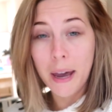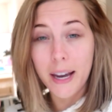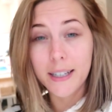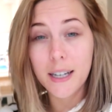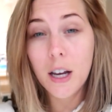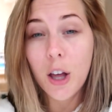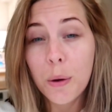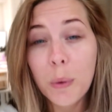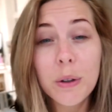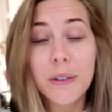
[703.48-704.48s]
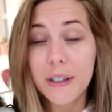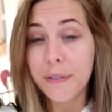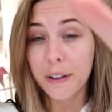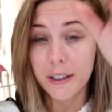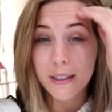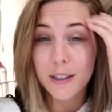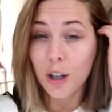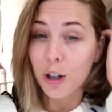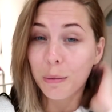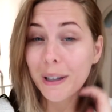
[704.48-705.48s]
made the world of difference
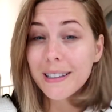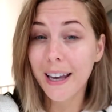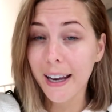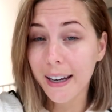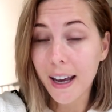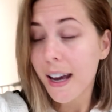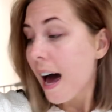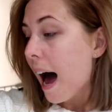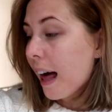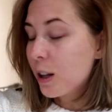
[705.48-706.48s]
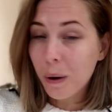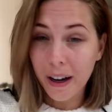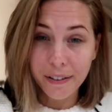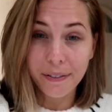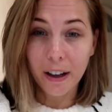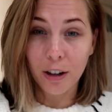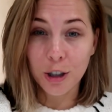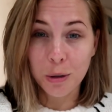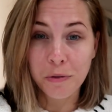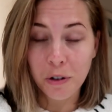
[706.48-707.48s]
to my skin and the way I feel
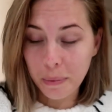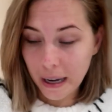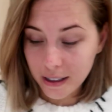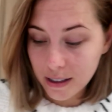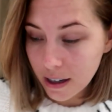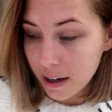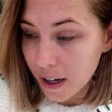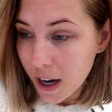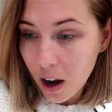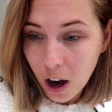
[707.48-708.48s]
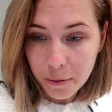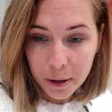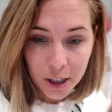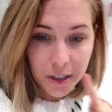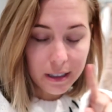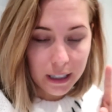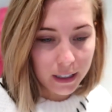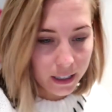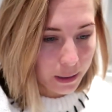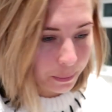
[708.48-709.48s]
just before bed. So I've been
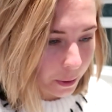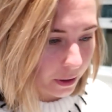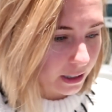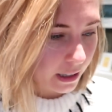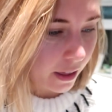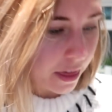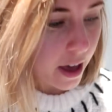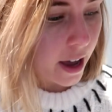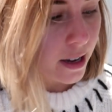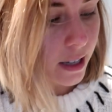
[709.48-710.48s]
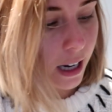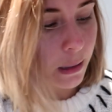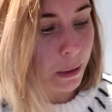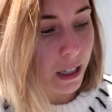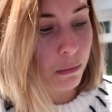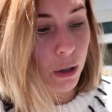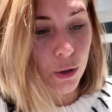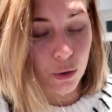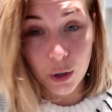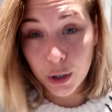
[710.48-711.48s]
using these products. Now this has been in my
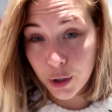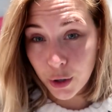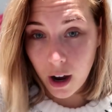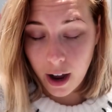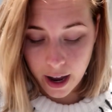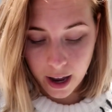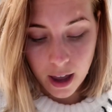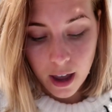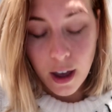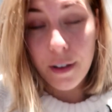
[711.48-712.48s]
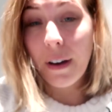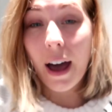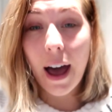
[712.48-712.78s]
drawer to try for